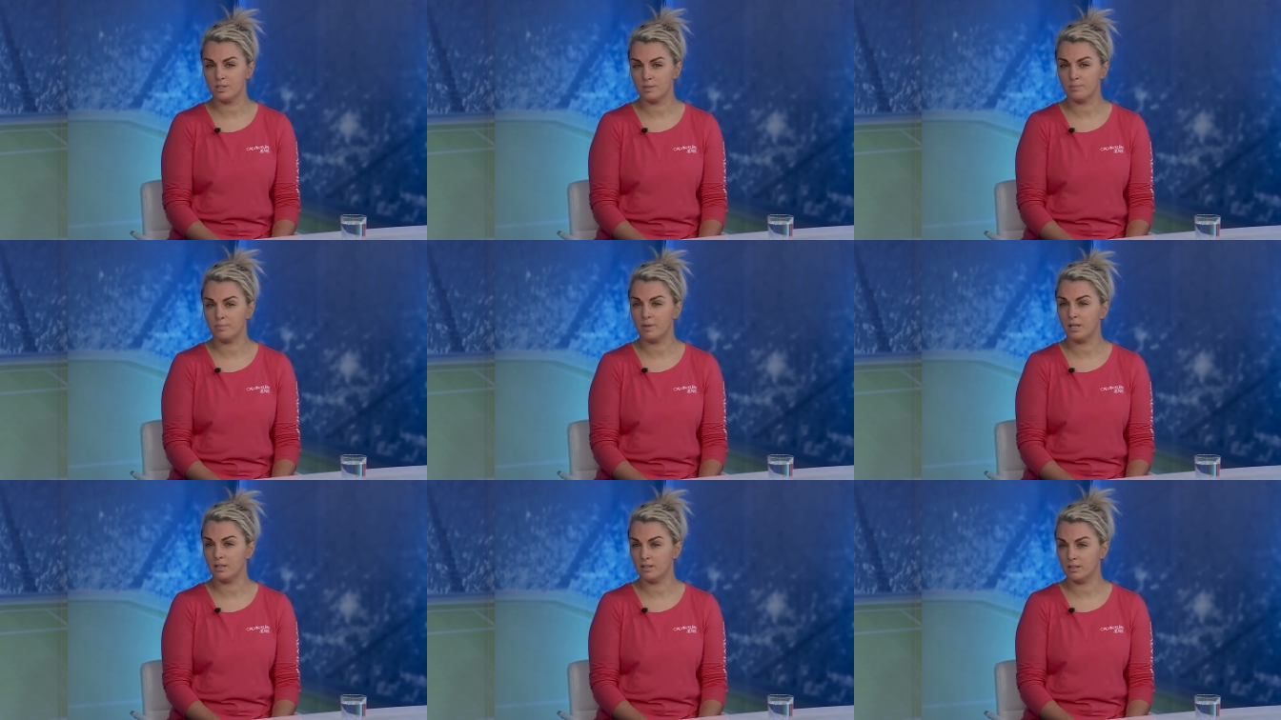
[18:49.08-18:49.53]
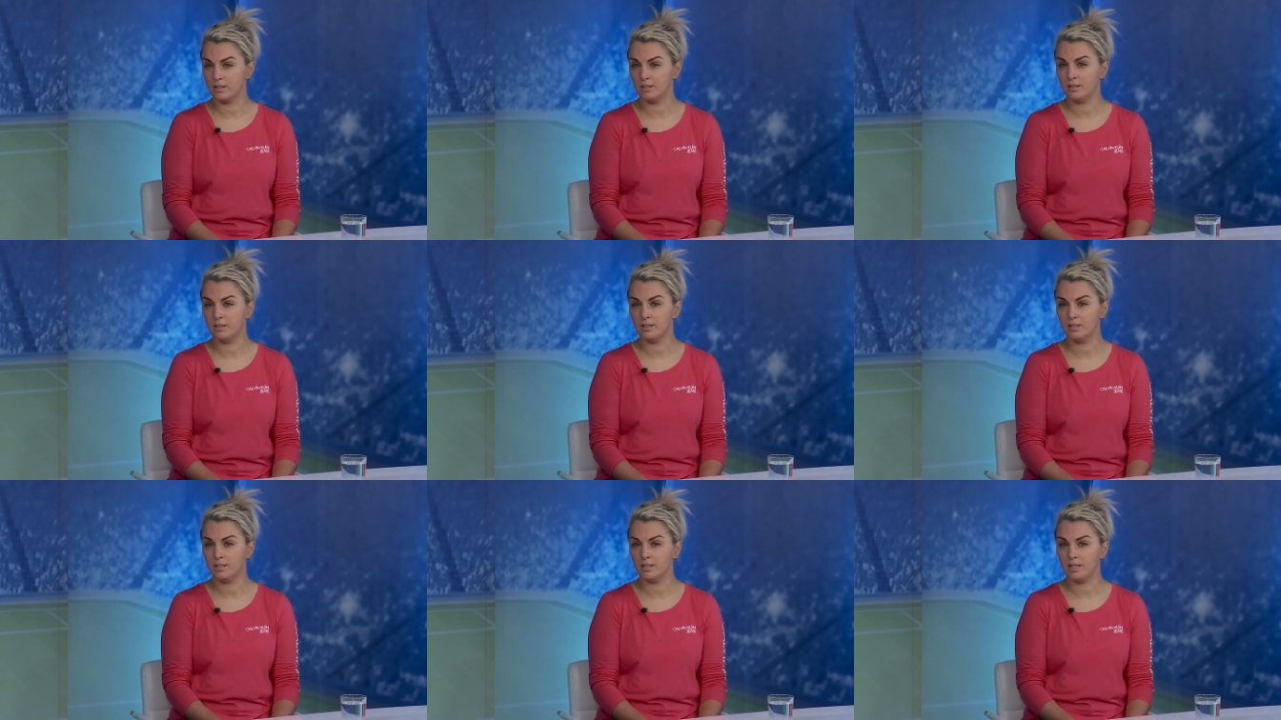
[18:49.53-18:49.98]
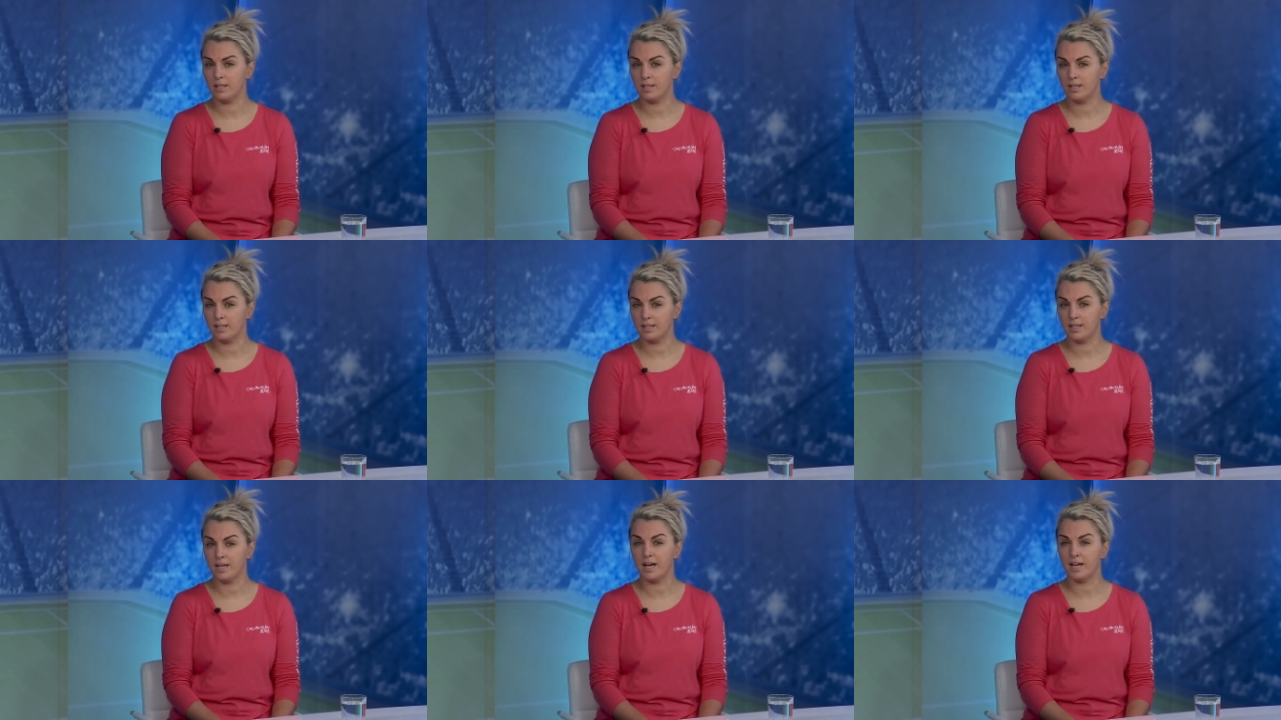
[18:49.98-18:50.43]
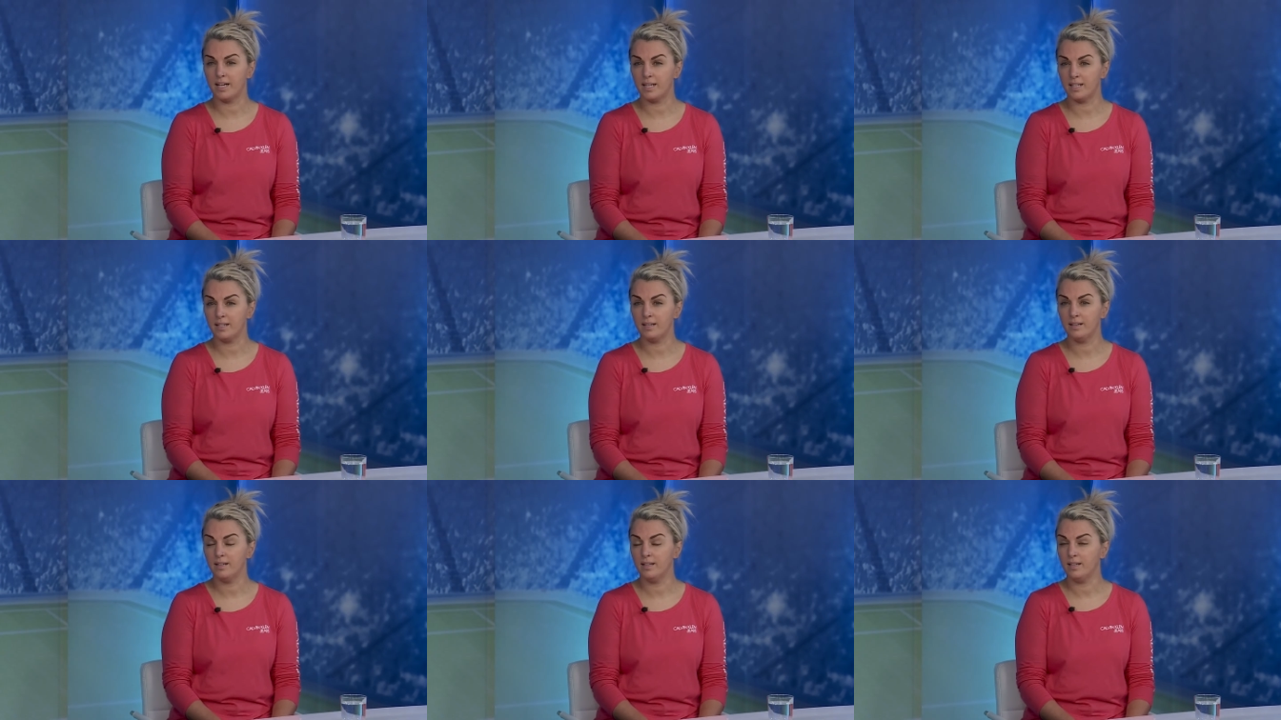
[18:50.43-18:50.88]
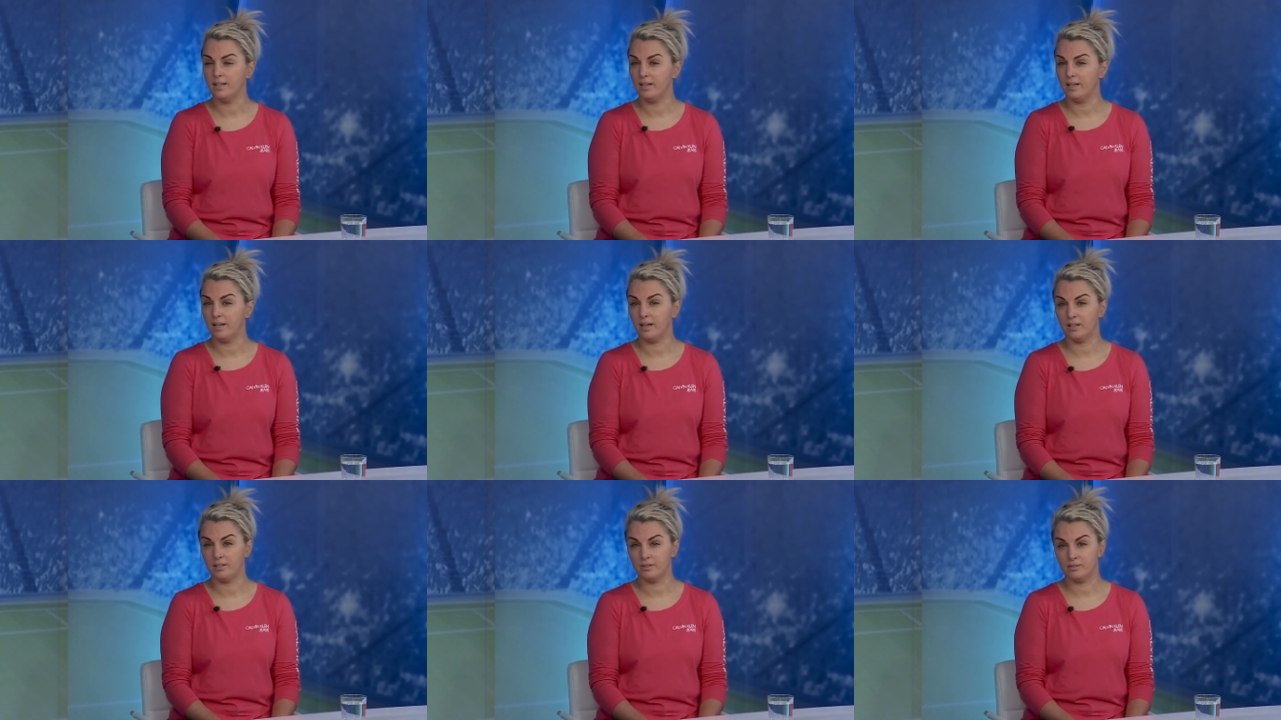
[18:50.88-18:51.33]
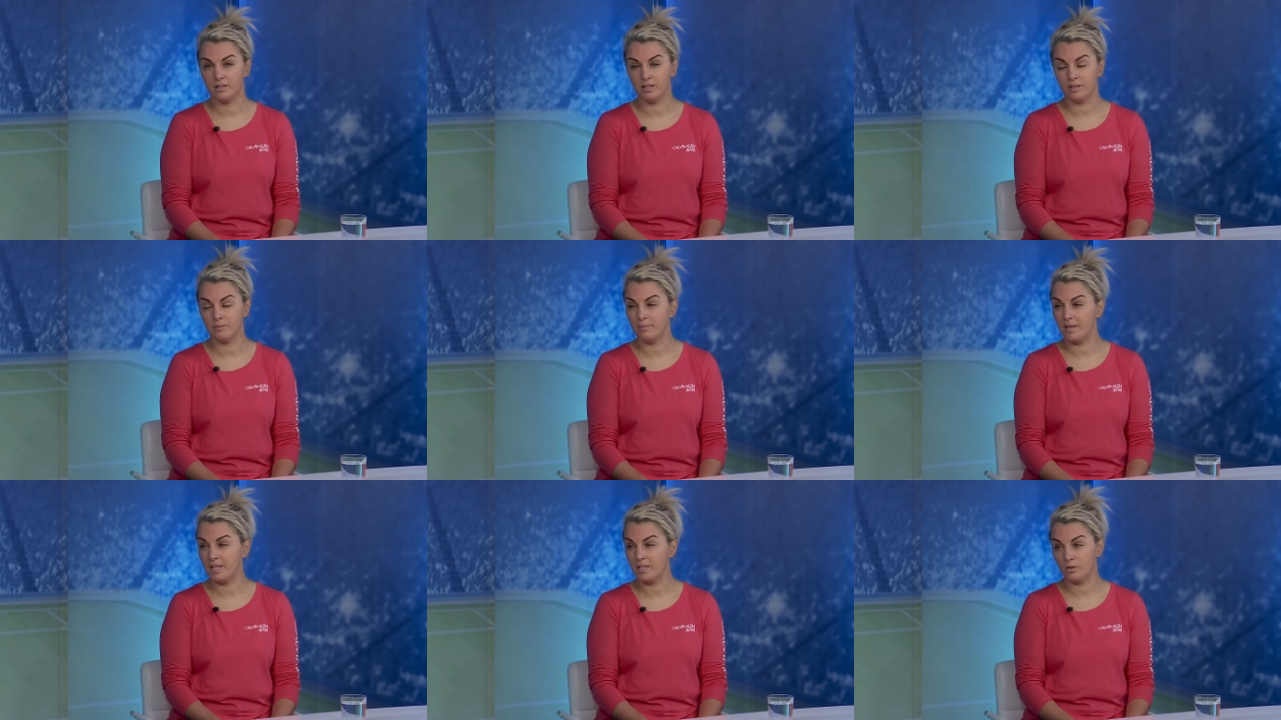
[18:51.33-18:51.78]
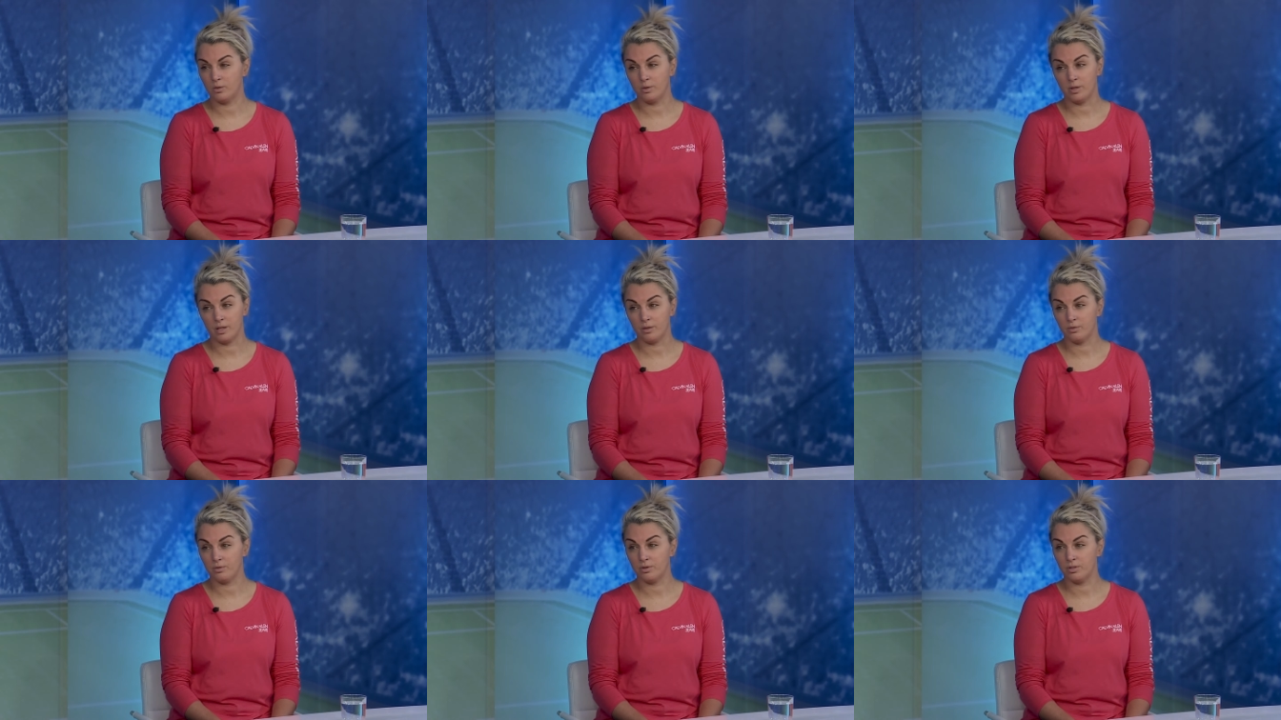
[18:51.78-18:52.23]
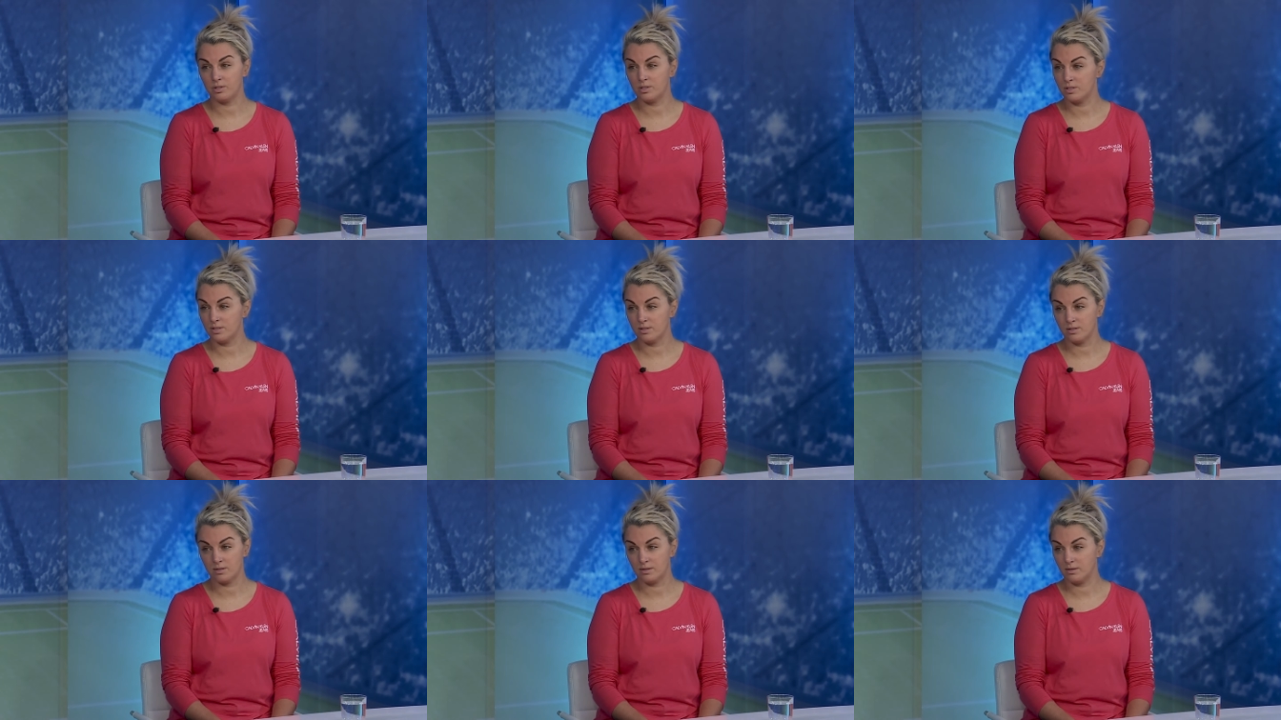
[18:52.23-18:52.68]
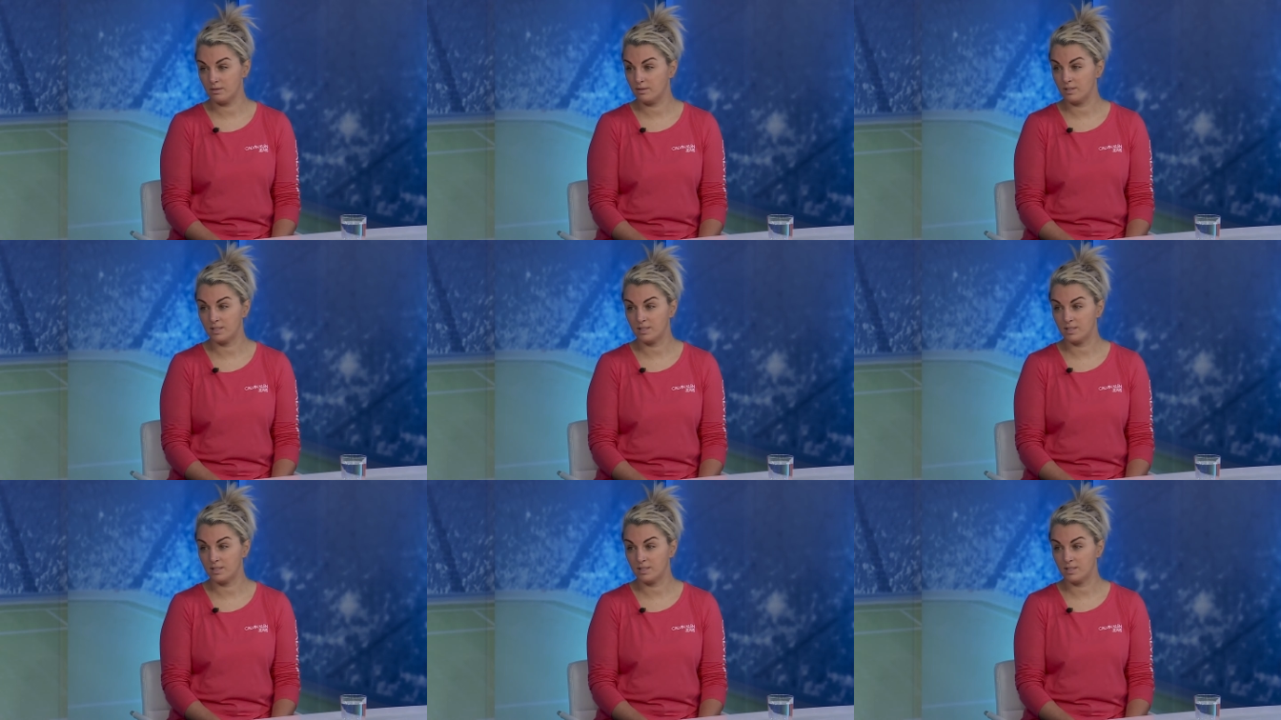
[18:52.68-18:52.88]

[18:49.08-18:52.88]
her partner, Gary, her mental health just